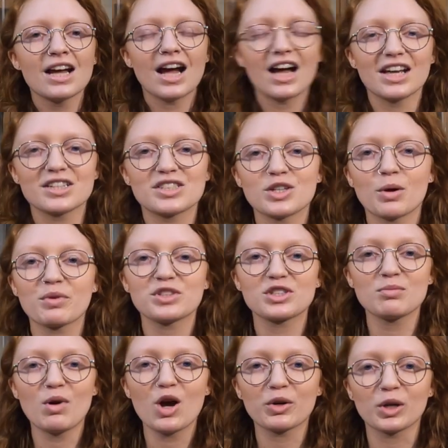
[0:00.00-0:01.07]
Uh, so with
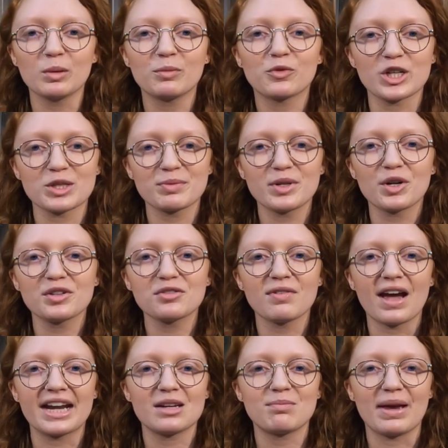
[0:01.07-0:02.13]
small group, freshmen are
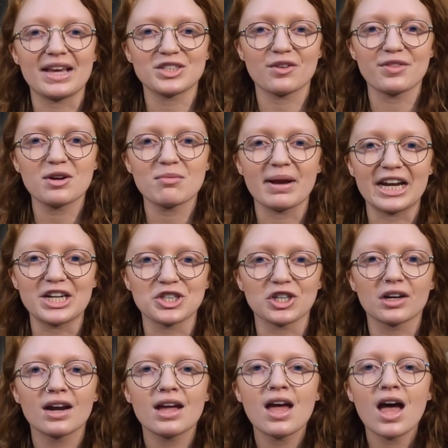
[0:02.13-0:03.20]
divided based on their
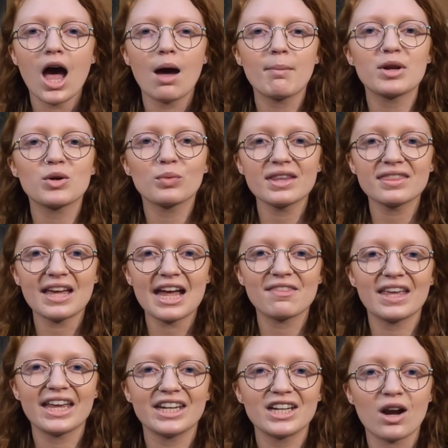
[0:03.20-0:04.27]
major, um, and with that,
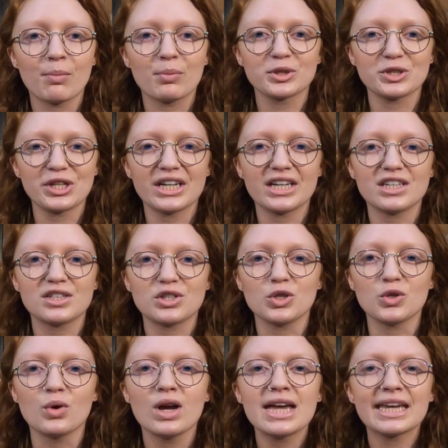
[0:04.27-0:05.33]
they get an opportunity
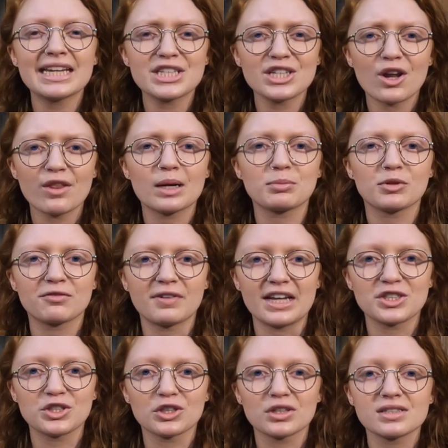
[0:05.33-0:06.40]
to get to know their
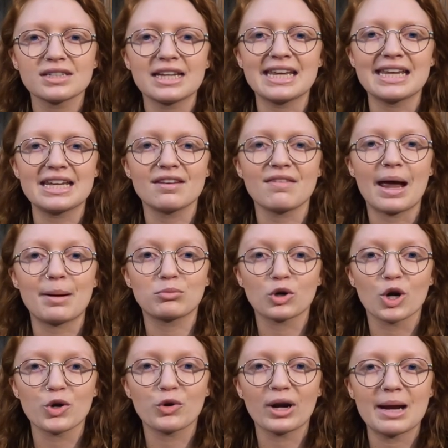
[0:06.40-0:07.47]
professors in that
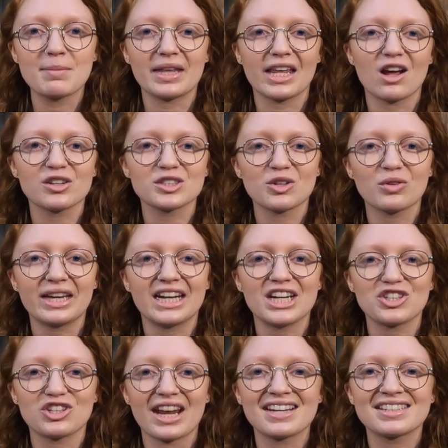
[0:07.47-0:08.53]
program, and they also get a
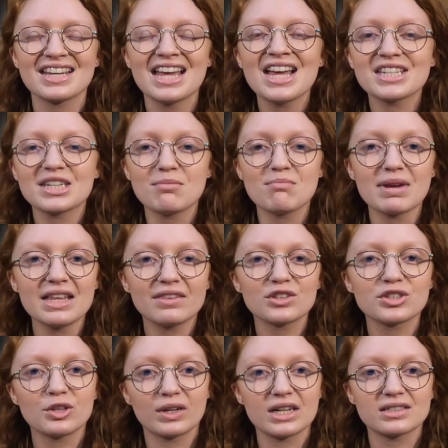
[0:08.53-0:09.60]
chance to meet the
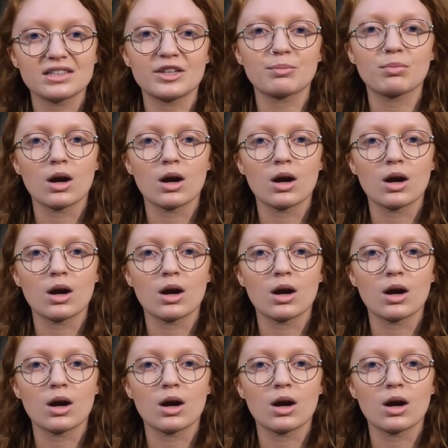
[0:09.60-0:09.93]
students that they're